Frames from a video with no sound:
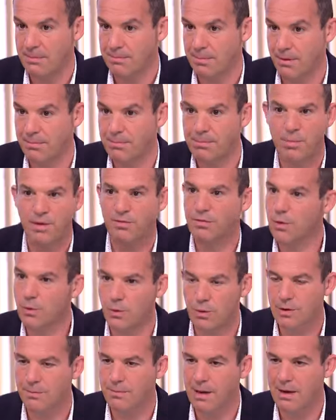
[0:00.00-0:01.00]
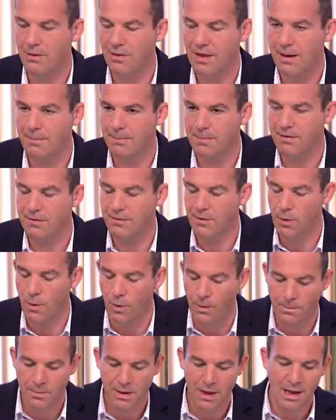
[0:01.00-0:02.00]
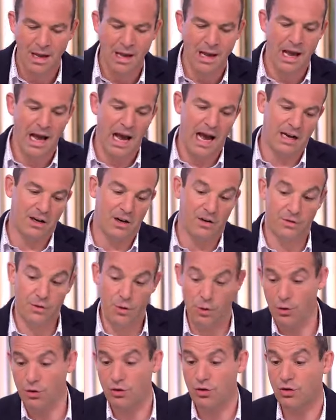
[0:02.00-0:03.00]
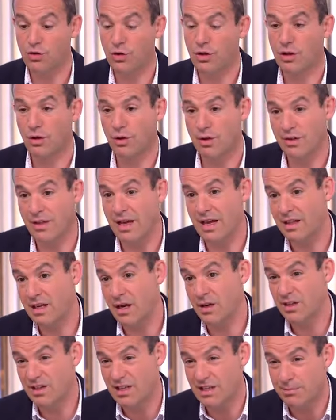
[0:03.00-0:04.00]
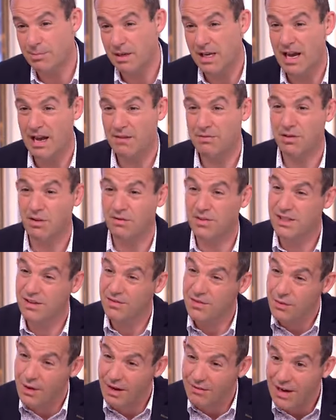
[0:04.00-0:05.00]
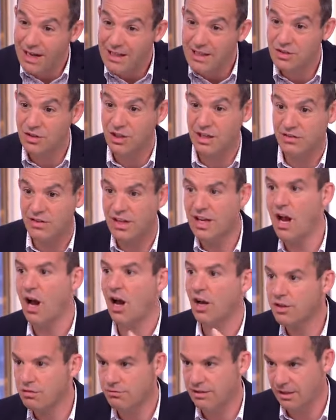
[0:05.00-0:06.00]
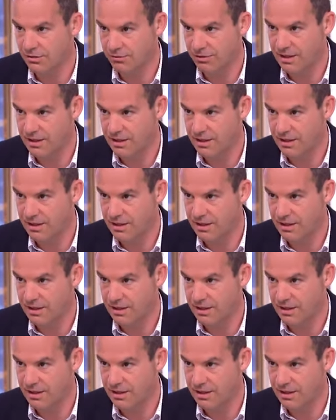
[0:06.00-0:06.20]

cheaper. We've talked about that before. And, of course, you should look at that. The only thing to be careful of is if you have allergies, the other